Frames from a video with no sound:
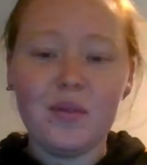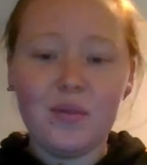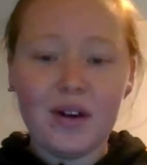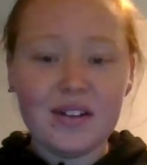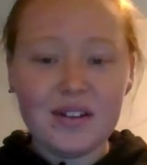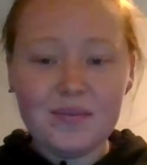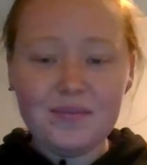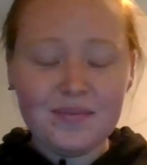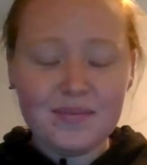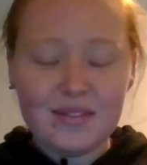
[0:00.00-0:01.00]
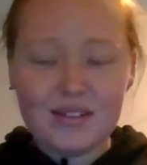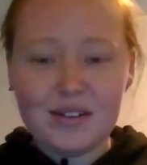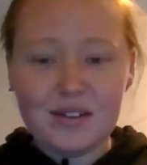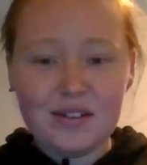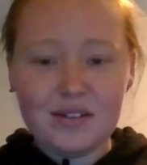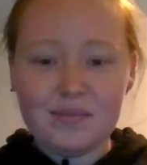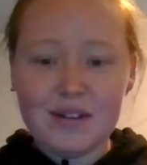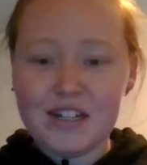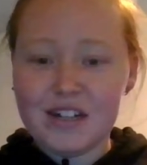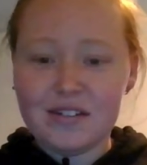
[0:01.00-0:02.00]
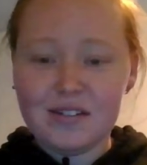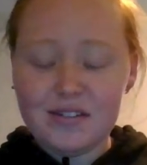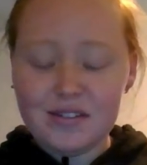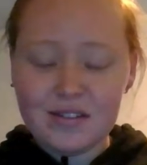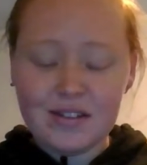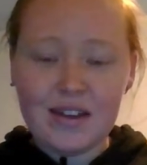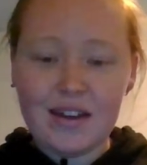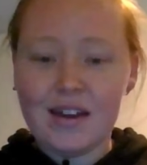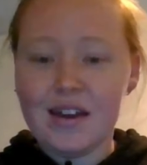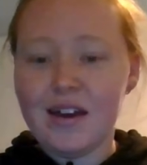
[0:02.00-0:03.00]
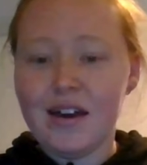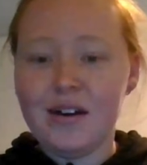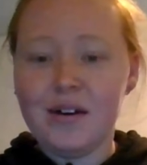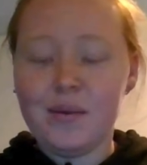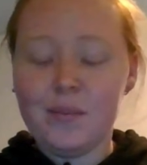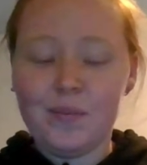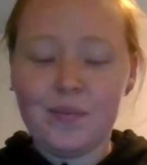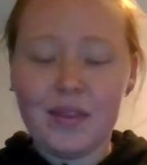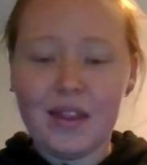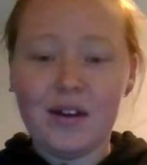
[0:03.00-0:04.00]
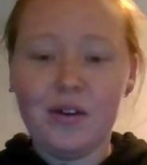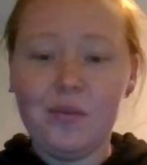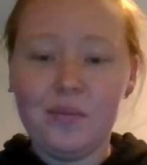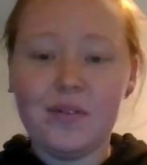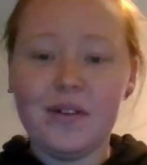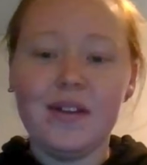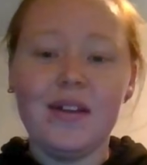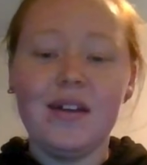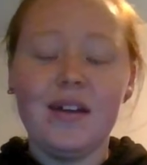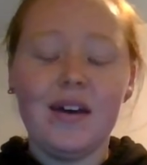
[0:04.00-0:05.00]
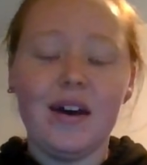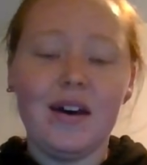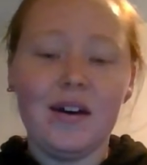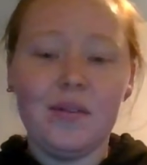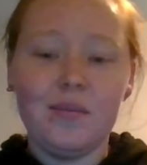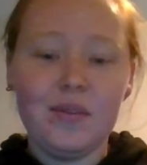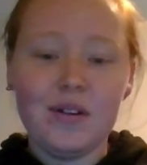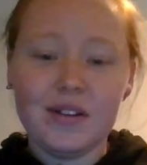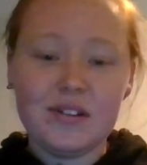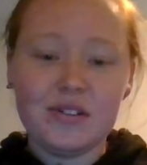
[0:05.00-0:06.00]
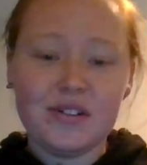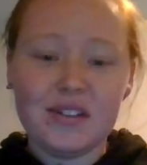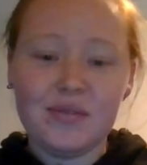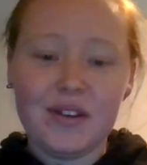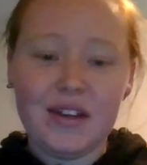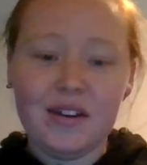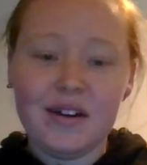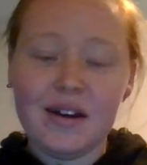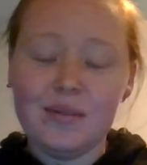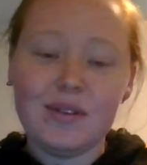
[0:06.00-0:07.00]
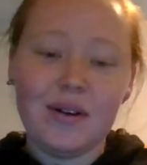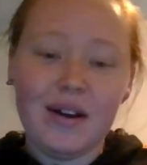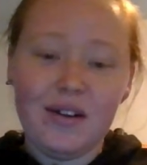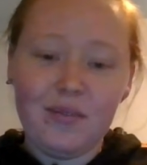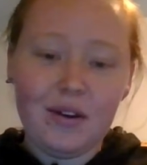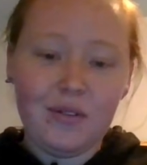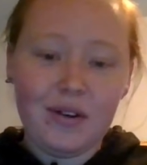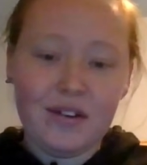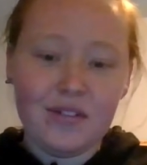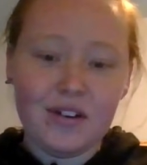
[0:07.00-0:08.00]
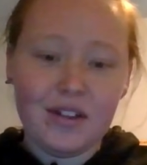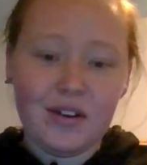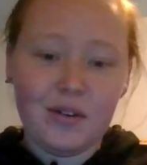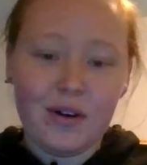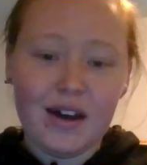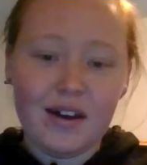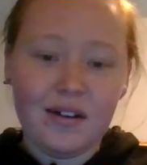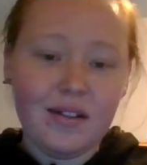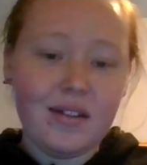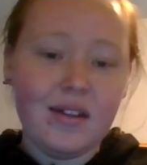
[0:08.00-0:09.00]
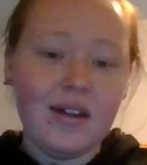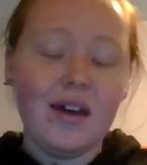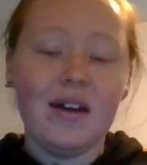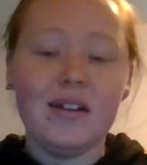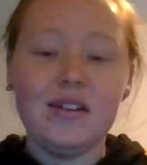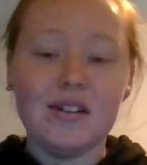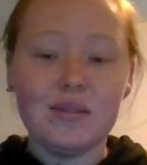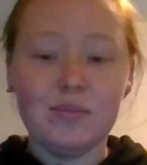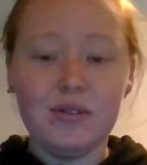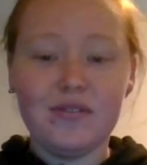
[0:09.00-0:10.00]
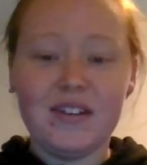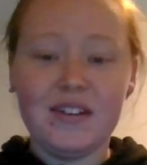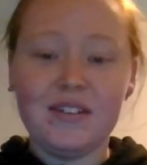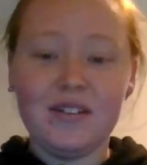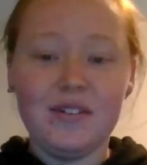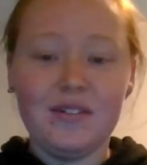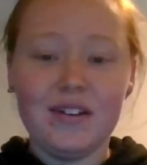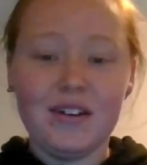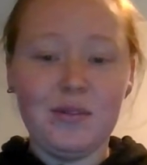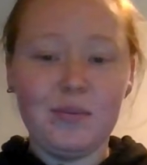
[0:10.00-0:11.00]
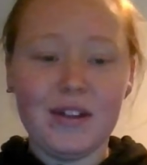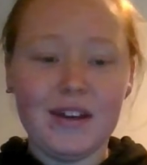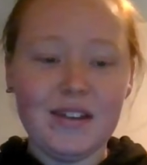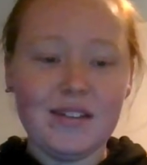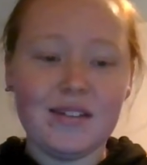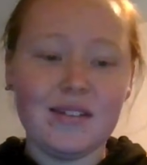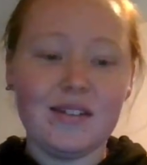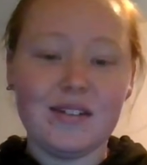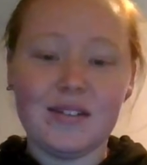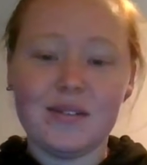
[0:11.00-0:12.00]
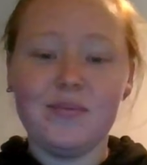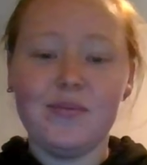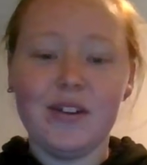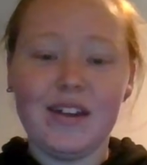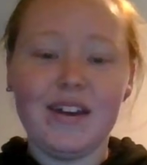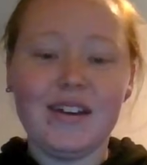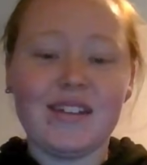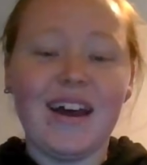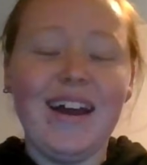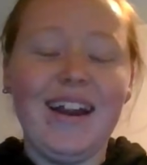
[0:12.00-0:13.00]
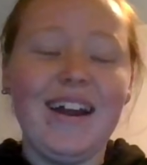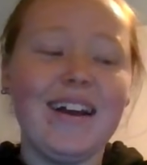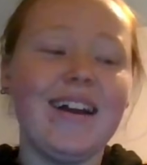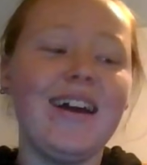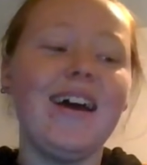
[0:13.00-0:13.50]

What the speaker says: Welcome to my channel. Hope you'll enjoy this video. I'm sorry I've been away for a little while. Just moved into a new place, which is really exciting.